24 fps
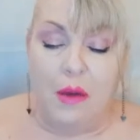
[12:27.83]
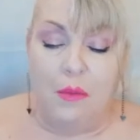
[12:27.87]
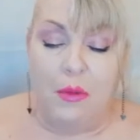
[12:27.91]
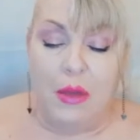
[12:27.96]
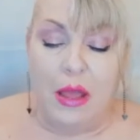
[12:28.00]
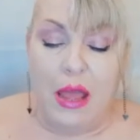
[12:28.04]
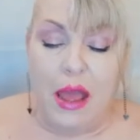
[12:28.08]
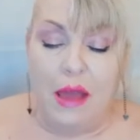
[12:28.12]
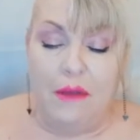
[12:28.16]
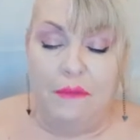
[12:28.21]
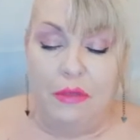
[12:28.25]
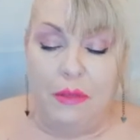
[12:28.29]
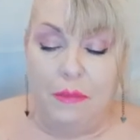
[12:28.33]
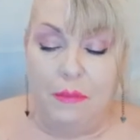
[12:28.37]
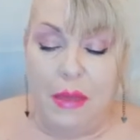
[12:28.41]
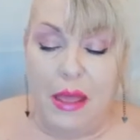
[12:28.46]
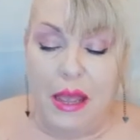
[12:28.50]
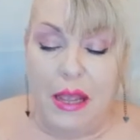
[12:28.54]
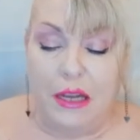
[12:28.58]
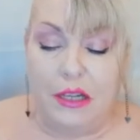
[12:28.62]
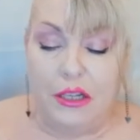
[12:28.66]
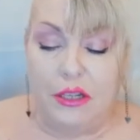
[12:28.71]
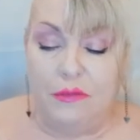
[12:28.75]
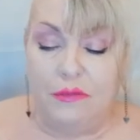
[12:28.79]
we have the
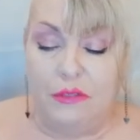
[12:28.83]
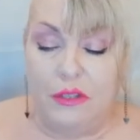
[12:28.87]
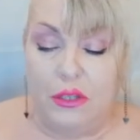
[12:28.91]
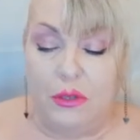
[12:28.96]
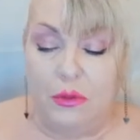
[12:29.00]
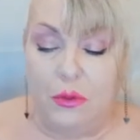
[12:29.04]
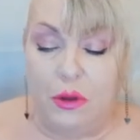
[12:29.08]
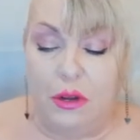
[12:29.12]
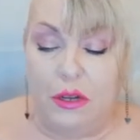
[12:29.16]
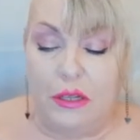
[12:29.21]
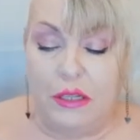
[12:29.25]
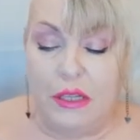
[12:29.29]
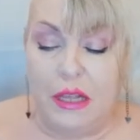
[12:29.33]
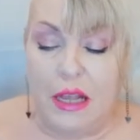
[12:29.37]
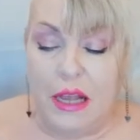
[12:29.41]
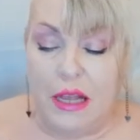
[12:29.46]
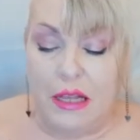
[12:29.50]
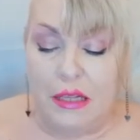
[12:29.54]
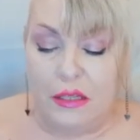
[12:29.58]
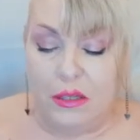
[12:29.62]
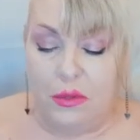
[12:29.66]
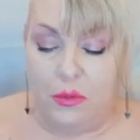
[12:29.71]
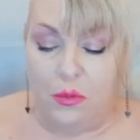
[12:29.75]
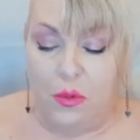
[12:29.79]
Page of Swords
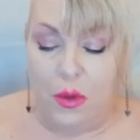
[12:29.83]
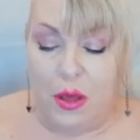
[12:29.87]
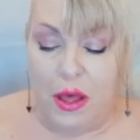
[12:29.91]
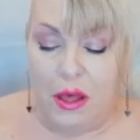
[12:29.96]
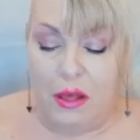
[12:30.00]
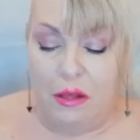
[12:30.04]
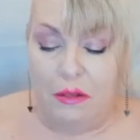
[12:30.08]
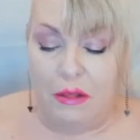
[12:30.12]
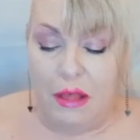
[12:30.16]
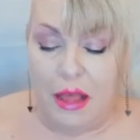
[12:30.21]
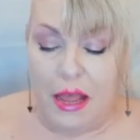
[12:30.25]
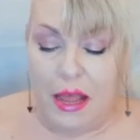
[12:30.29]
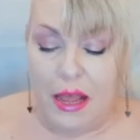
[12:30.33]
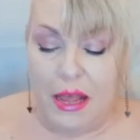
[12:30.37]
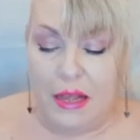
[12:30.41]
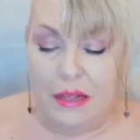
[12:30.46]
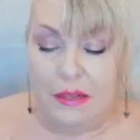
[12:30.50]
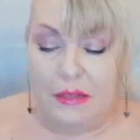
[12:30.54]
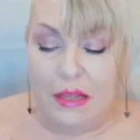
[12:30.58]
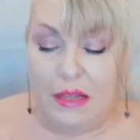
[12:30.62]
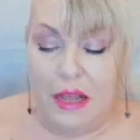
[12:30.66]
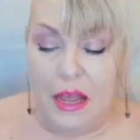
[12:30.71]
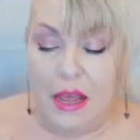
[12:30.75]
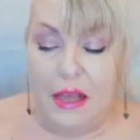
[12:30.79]
as well
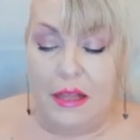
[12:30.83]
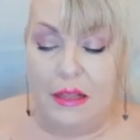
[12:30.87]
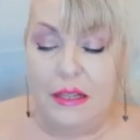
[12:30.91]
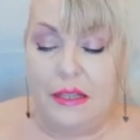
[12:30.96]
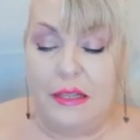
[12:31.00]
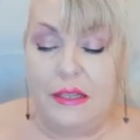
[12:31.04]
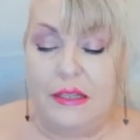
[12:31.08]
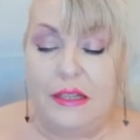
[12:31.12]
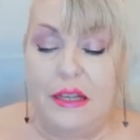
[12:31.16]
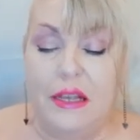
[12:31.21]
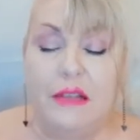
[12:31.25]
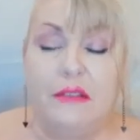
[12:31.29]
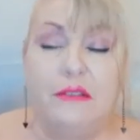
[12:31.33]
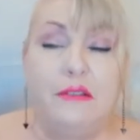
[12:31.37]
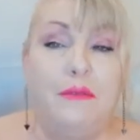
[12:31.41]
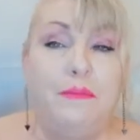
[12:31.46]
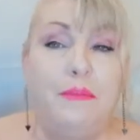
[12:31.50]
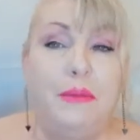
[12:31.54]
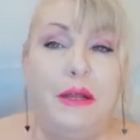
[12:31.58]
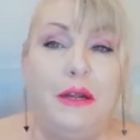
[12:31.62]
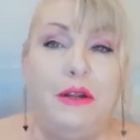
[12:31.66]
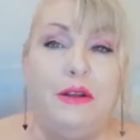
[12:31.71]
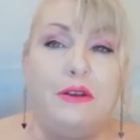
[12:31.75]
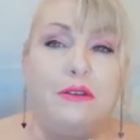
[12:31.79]
as the Six of
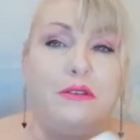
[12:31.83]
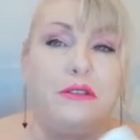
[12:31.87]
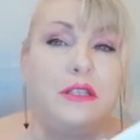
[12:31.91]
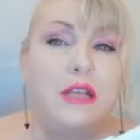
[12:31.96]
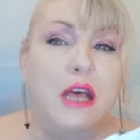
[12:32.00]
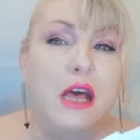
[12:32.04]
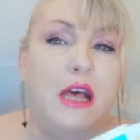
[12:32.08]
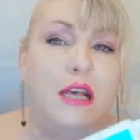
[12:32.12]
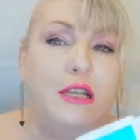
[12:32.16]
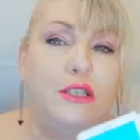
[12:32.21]
Pentacles.